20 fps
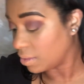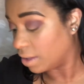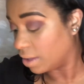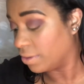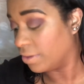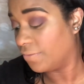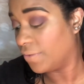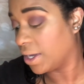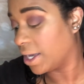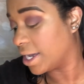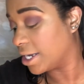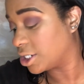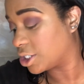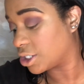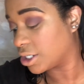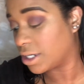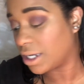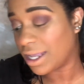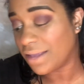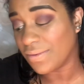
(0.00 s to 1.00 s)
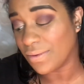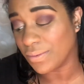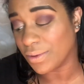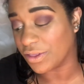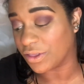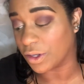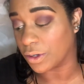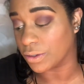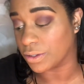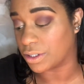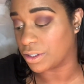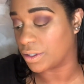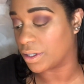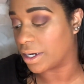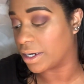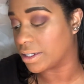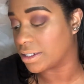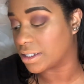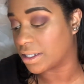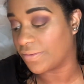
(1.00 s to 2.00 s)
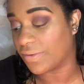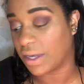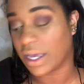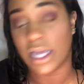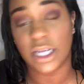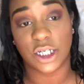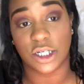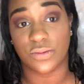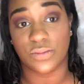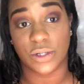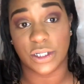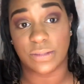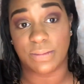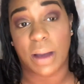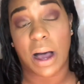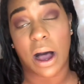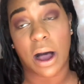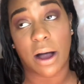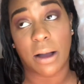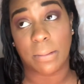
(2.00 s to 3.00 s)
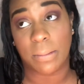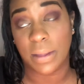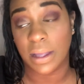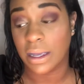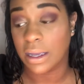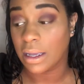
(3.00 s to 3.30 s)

the vacation, even with those two nights, the vacation was bomb.